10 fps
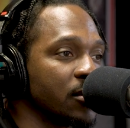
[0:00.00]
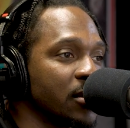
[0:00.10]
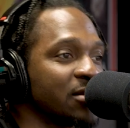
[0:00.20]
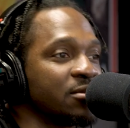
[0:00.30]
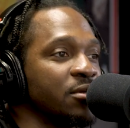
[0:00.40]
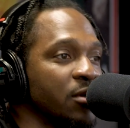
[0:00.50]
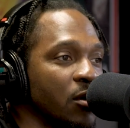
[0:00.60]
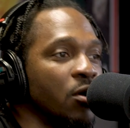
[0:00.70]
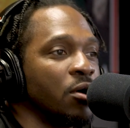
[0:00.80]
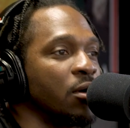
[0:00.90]
That's, you know,
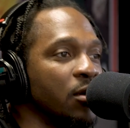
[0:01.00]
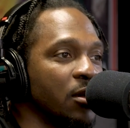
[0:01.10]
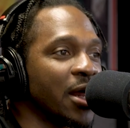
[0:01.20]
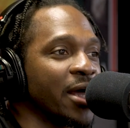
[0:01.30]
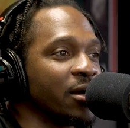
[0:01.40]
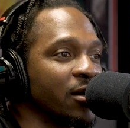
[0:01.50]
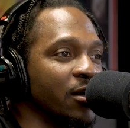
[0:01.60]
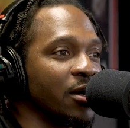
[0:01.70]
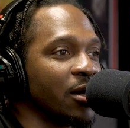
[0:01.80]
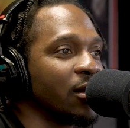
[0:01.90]
like.
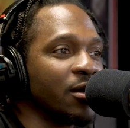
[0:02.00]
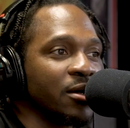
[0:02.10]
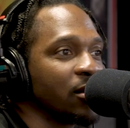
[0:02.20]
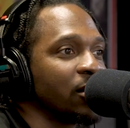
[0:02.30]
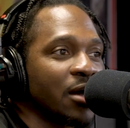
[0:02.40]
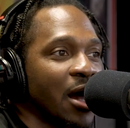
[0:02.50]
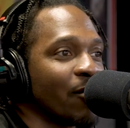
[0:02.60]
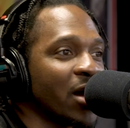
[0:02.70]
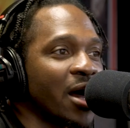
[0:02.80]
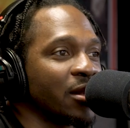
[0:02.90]
I'm
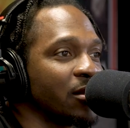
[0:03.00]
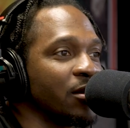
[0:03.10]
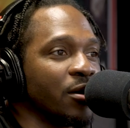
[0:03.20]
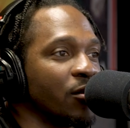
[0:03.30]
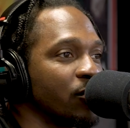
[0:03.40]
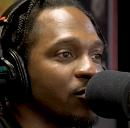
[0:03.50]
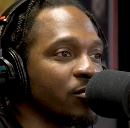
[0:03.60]
not, you know,